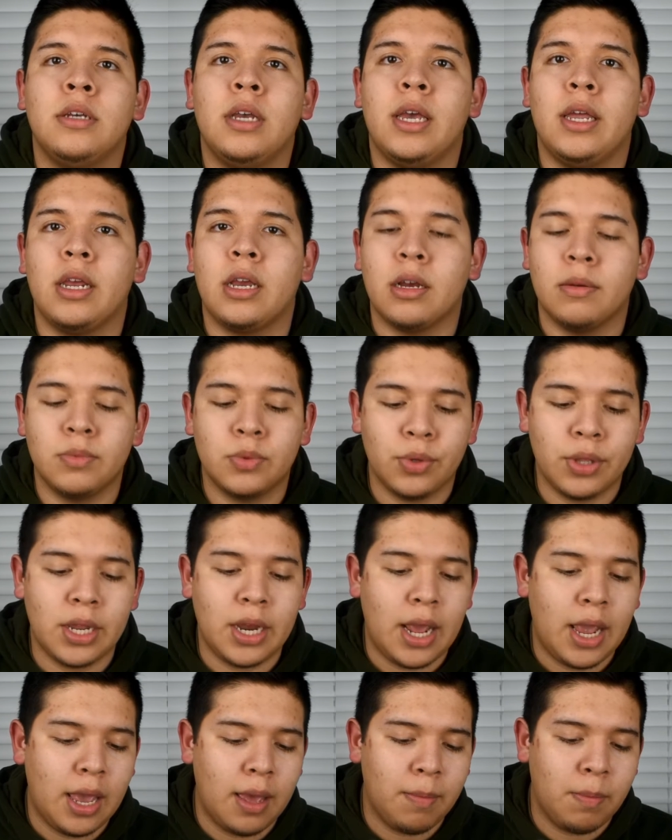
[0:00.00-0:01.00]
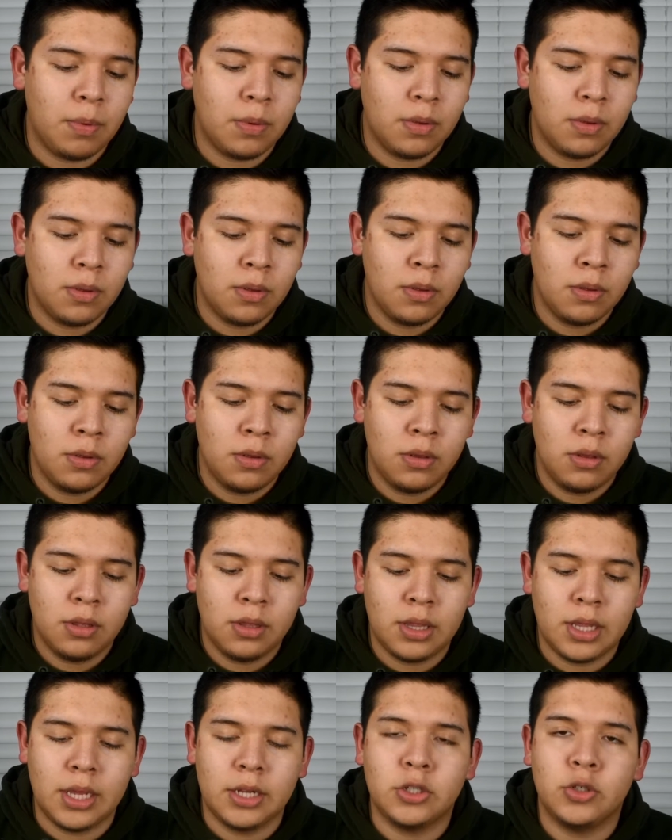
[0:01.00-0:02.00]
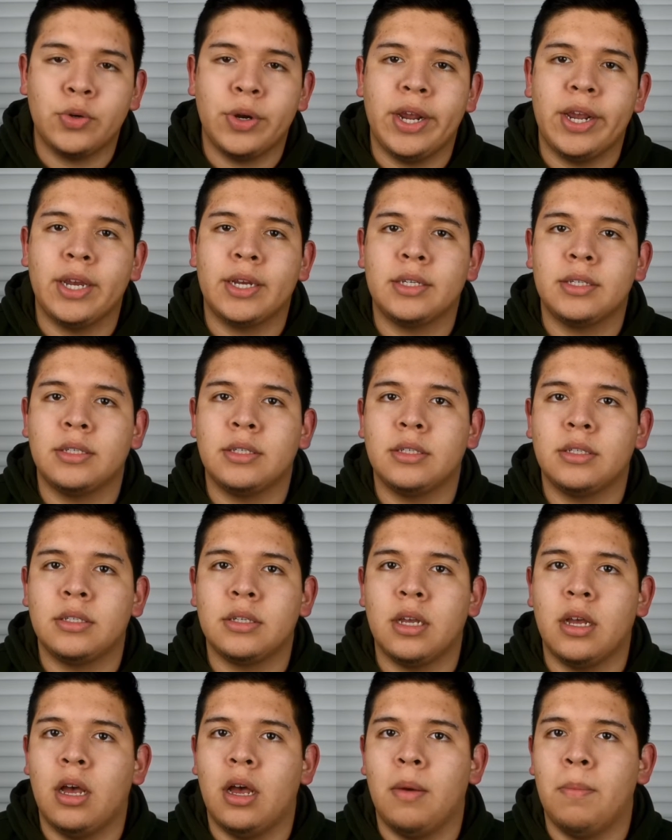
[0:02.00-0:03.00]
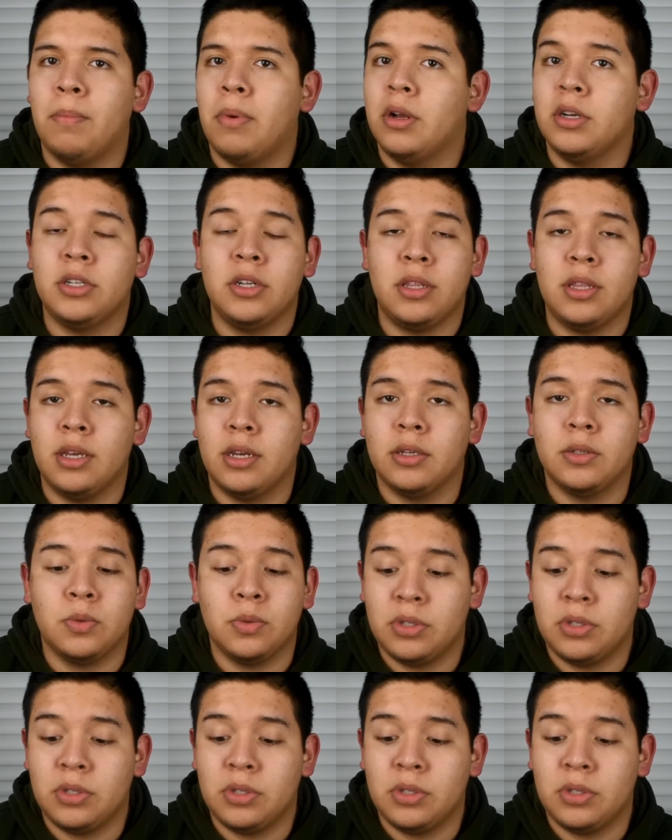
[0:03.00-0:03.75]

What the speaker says: and it comes with an app that tracks a bunch of things,